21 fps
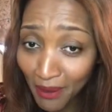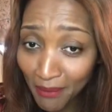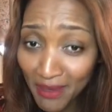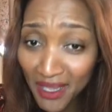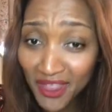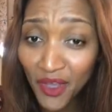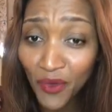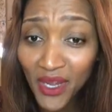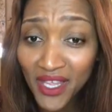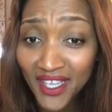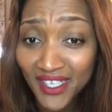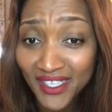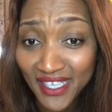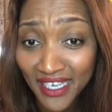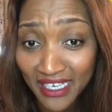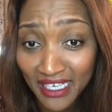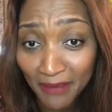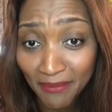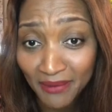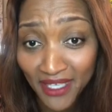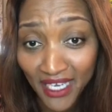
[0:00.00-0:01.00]
the way, this is a
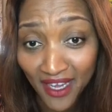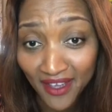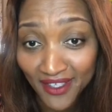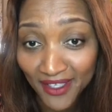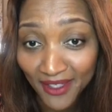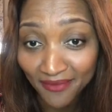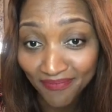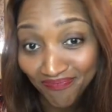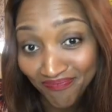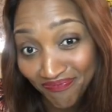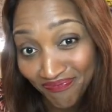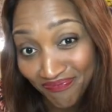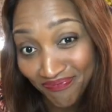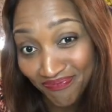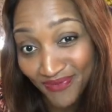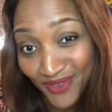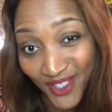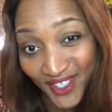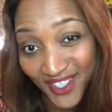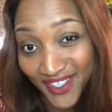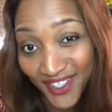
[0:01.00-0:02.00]
grape tizer,
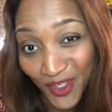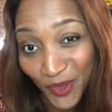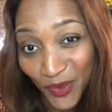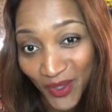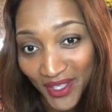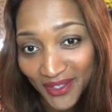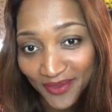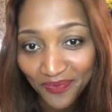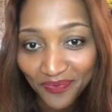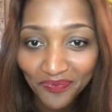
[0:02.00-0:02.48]
not a red wine.